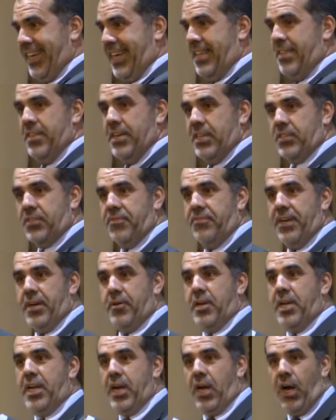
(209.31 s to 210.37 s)
in this
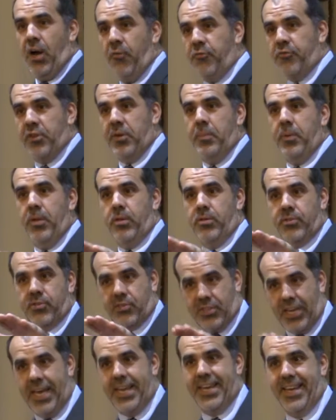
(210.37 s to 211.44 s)
very comfortable
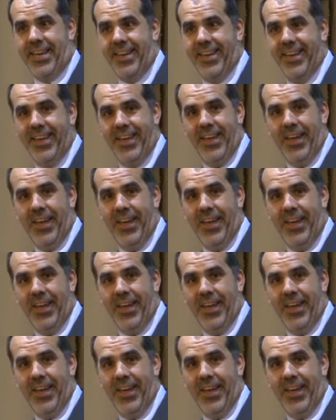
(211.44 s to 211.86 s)
setting